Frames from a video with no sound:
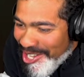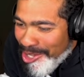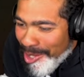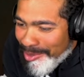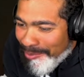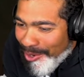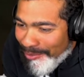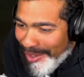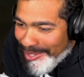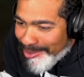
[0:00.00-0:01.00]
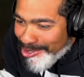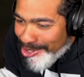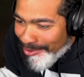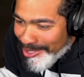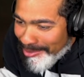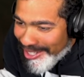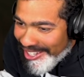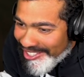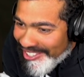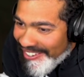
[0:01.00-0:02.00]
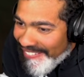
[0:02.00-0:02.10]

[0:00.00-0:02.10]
you looked him 45 times, so he's going for somebody else.